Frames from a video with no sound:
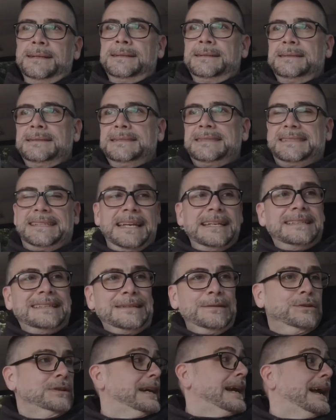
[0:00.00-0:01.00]
Stay
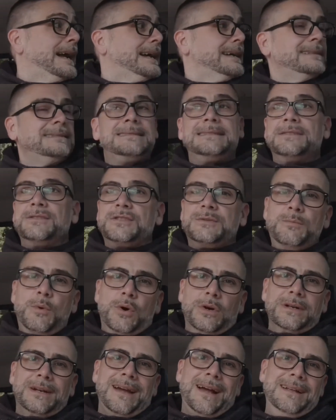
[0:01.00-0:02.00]
tuned, guys. There's
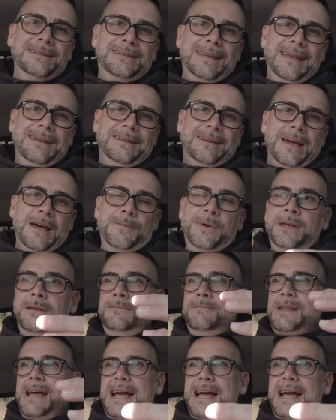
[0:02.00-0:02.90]
more content coming.